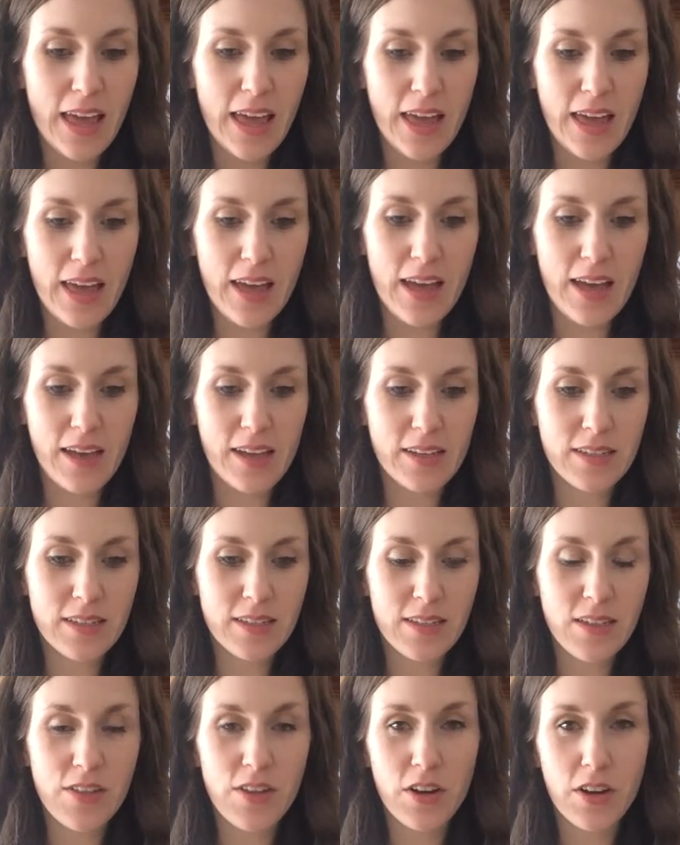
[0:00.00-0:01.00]
And
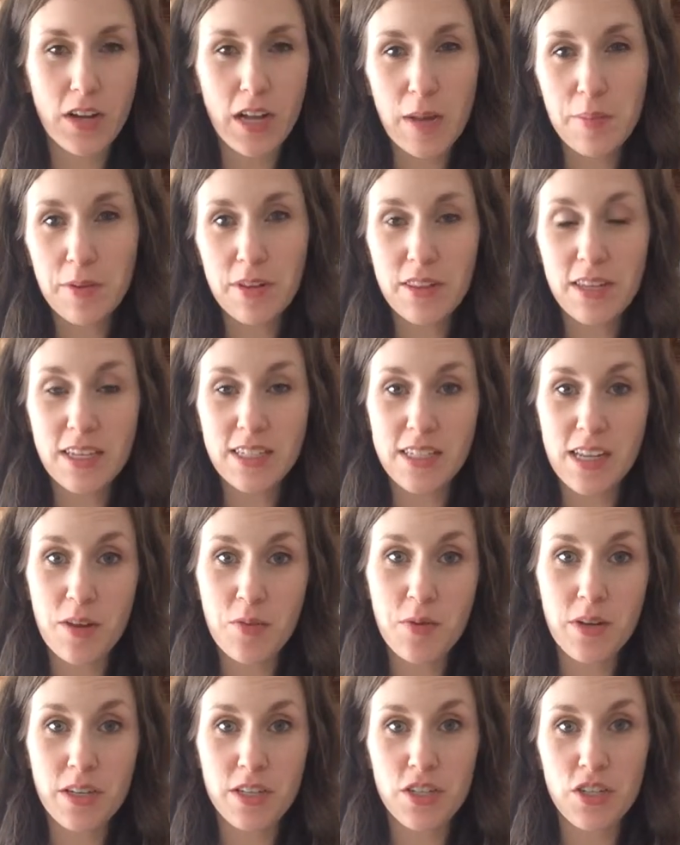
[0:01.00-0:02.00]
there are a couple of things that I
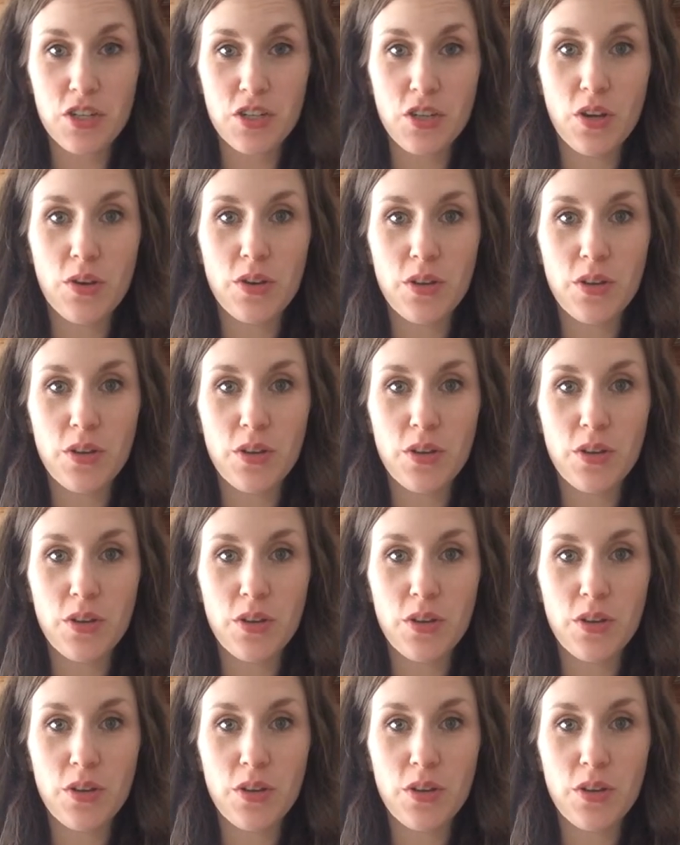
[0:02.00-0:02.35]
wanted to show